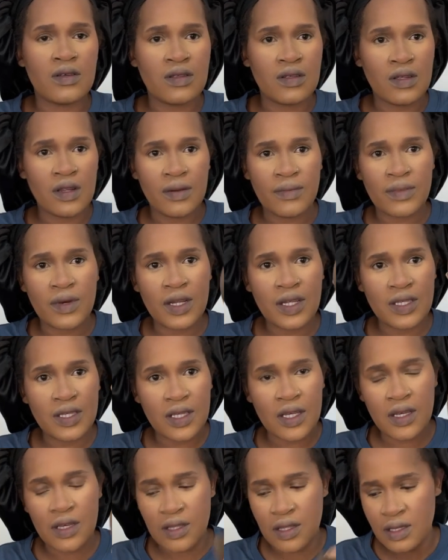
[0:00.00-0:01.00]
And I'm gonna
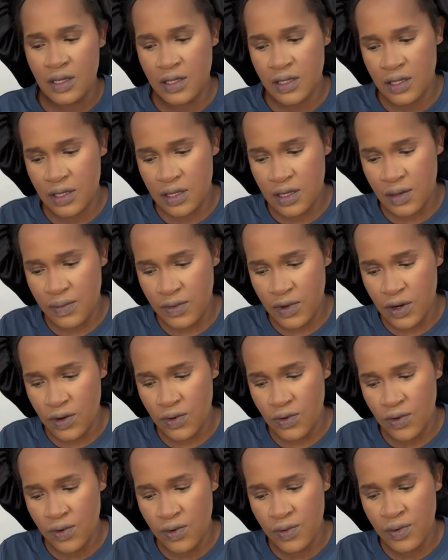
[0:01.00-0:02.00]
take this, I'm gonna
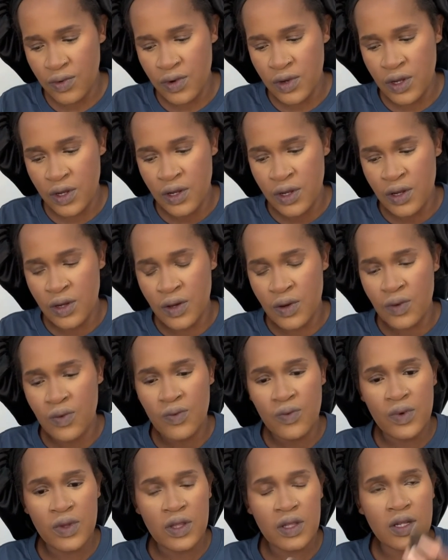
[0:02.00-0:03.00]
go
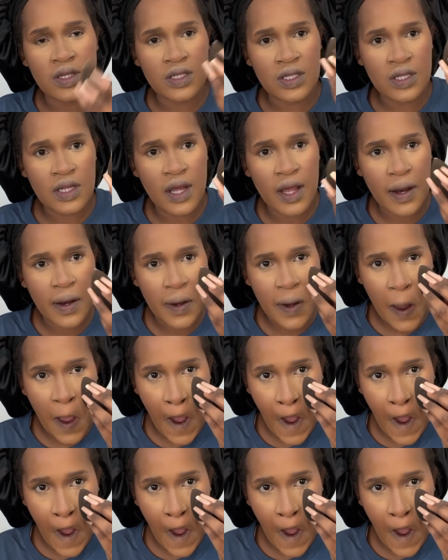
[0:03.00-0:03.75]
with it and